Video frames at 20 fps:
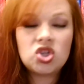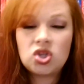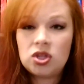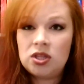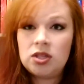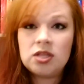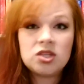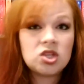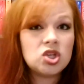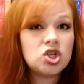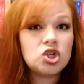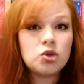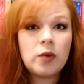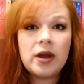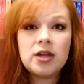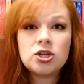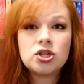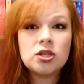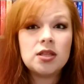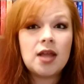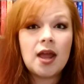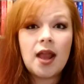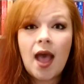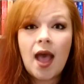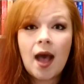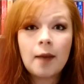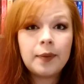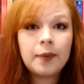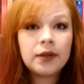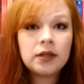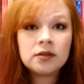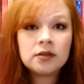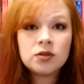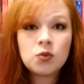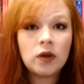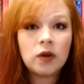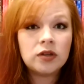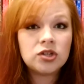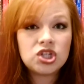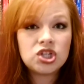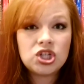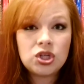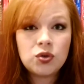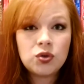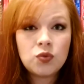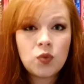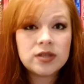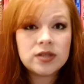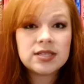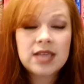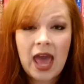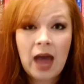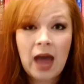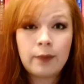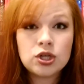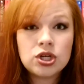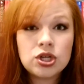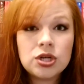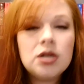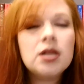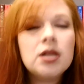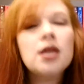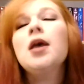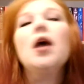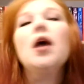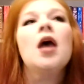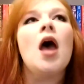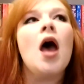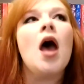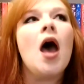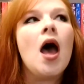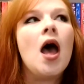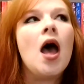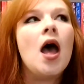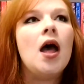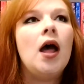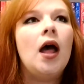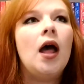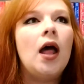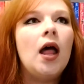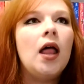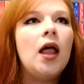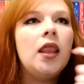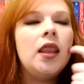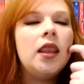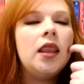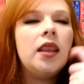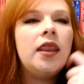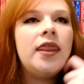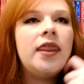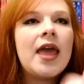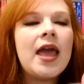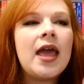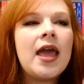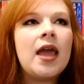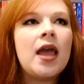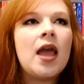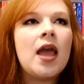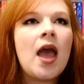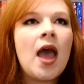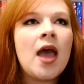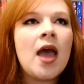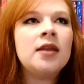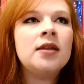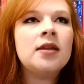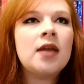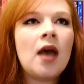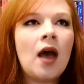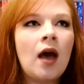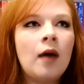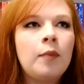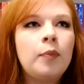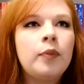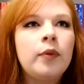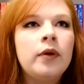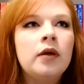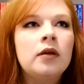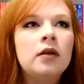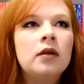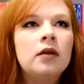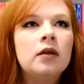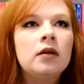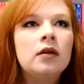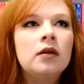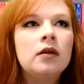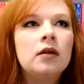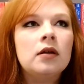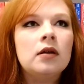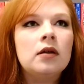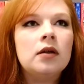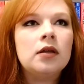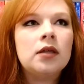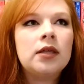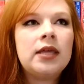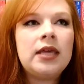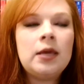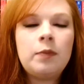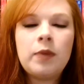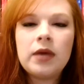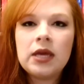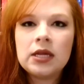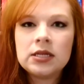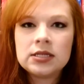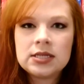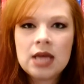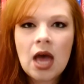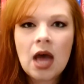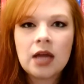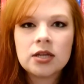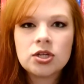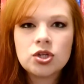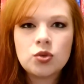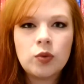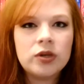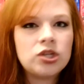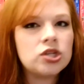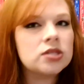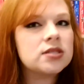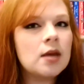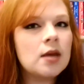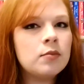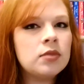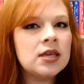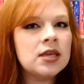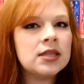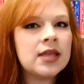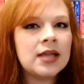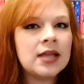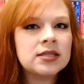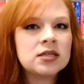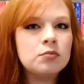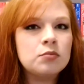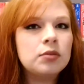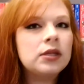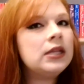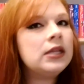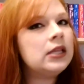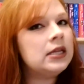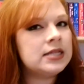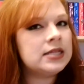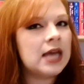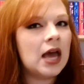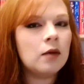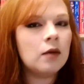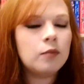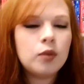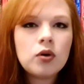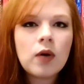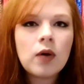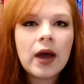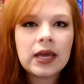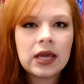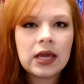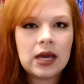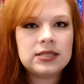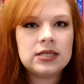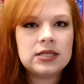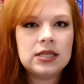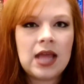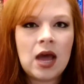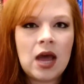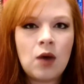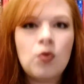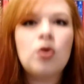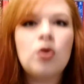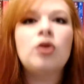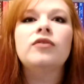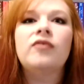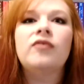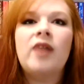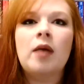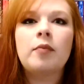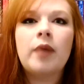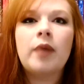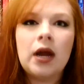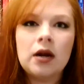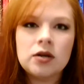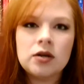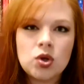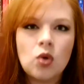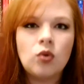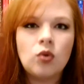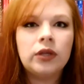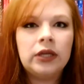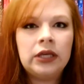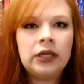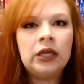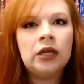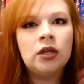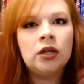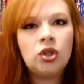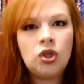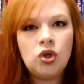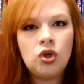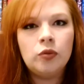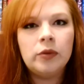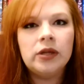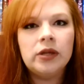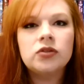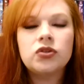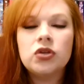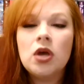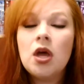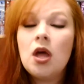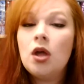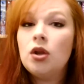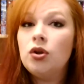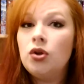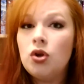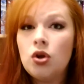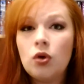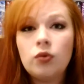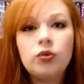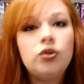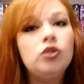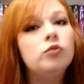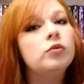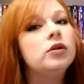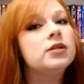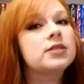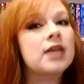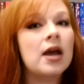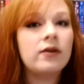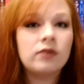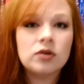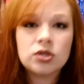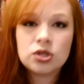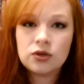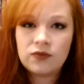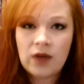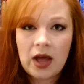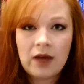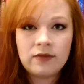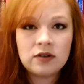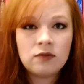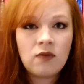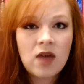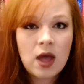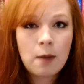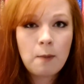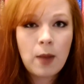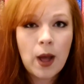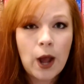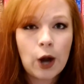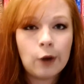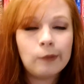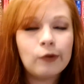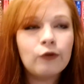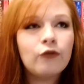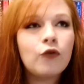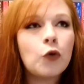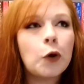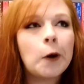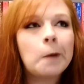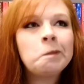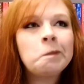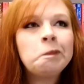the situation that happened while she was captured, they end up keeping in touch, which is something that's completely taboo, I guess, in that world. Vampires only eat humans. No human has ever survived a vampire before.